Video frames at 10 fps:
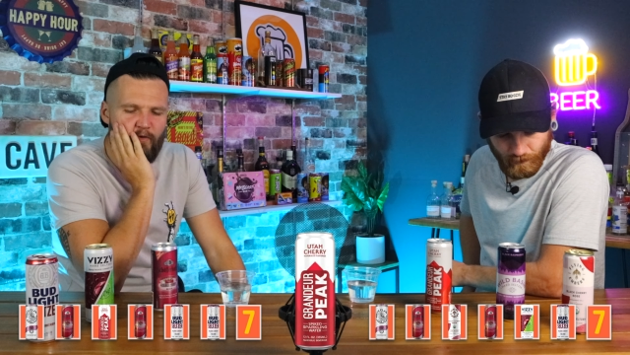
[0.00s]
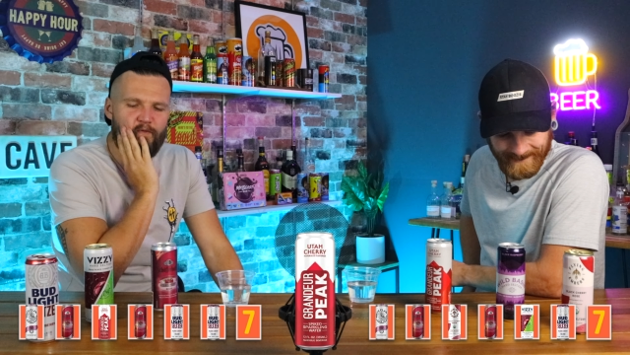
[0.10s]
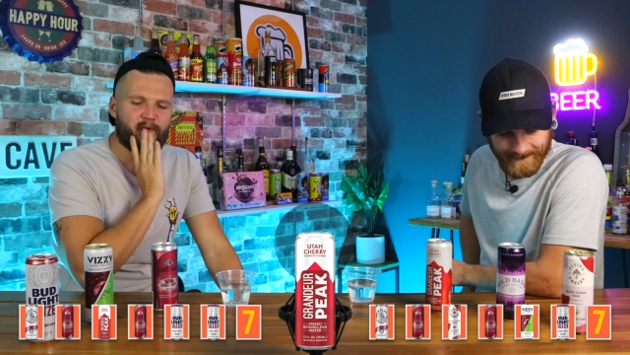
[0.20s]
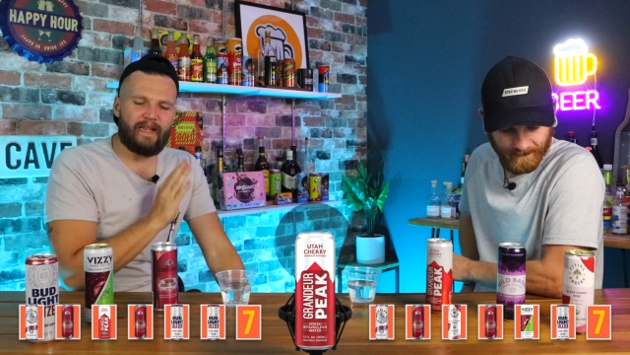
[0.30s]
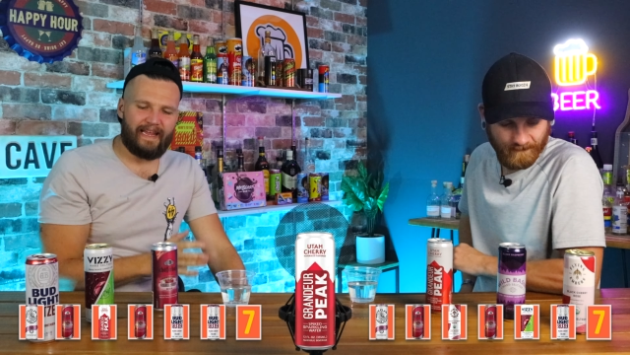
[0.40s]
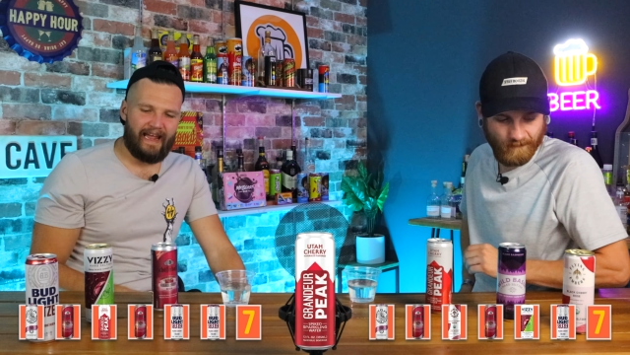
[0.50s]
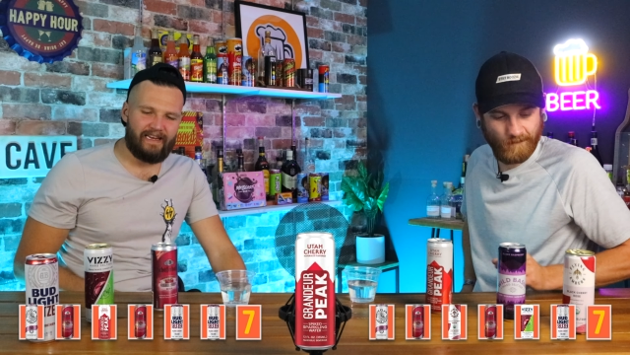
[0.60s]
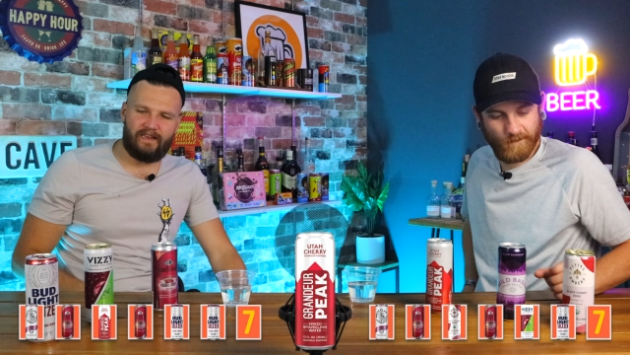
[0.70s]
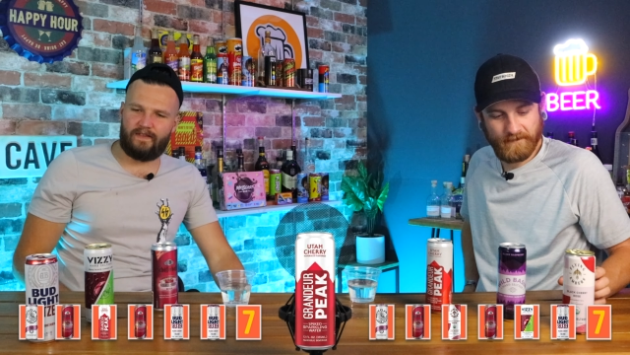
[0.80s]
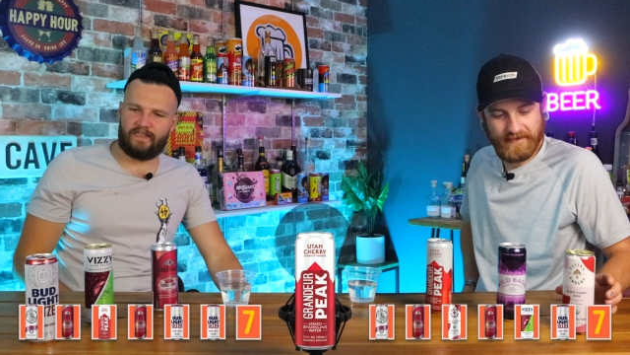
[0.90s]
Speaker 1: don't feel like
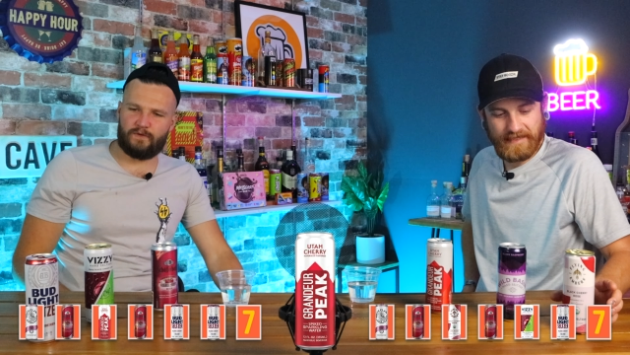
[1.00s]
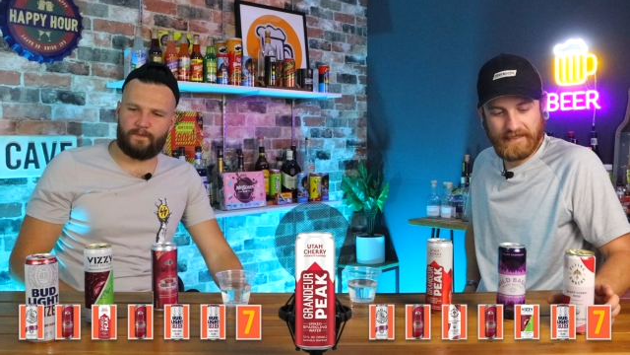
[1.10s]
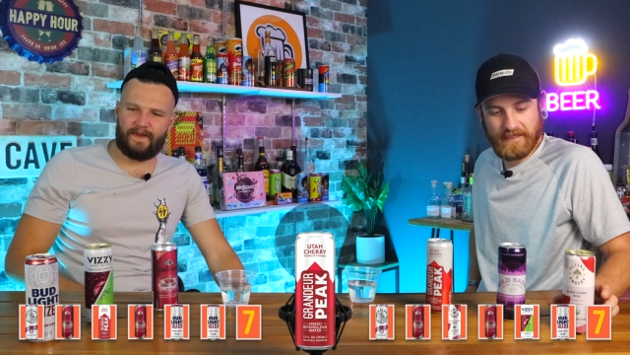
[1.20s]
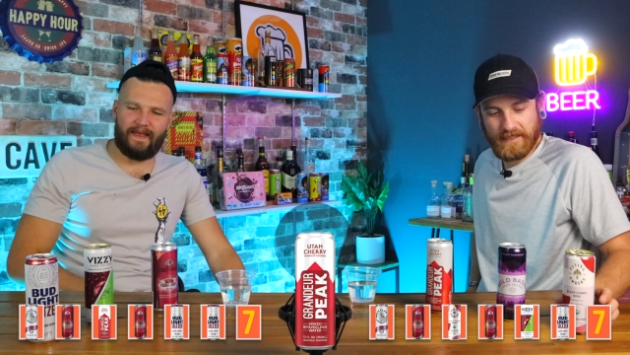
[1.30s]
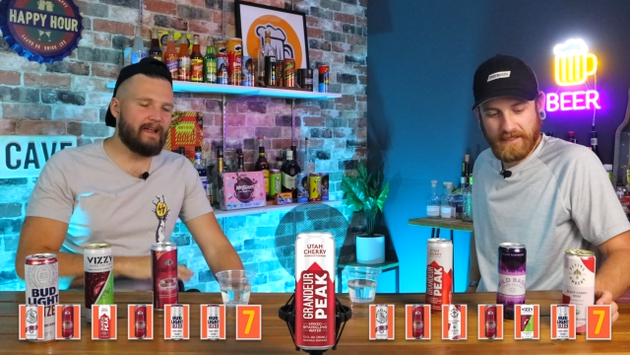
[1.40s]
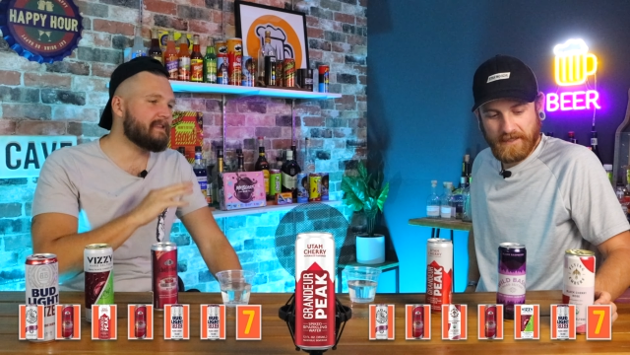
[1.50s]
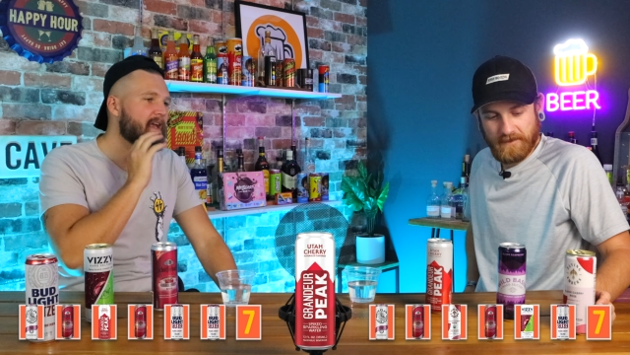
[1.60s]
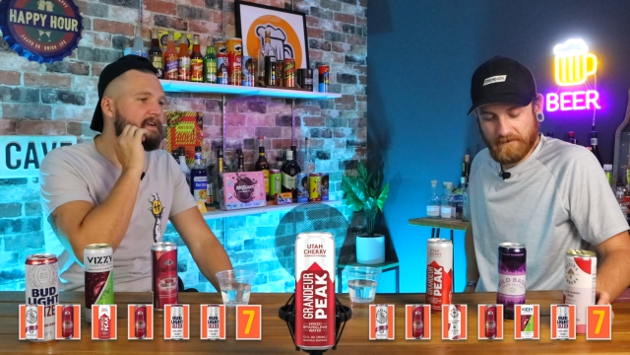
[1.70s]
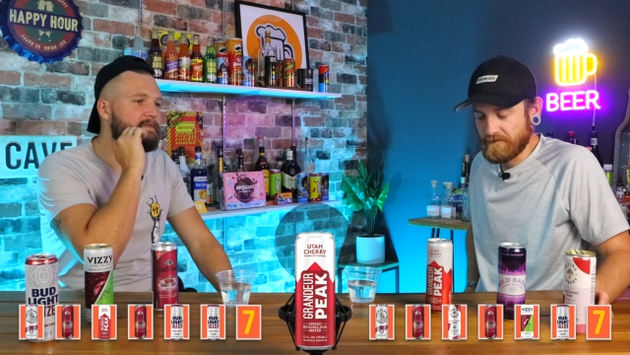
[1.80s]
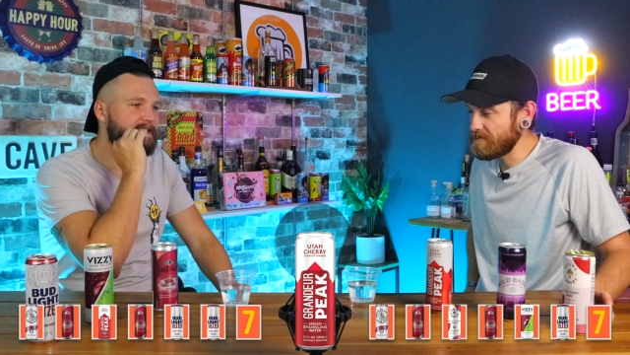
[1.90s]
any of these would be that
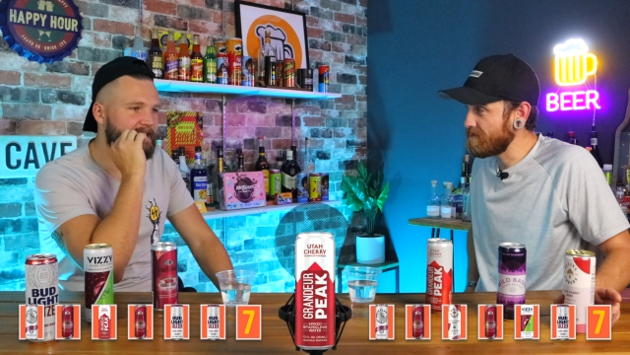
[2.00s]
light of a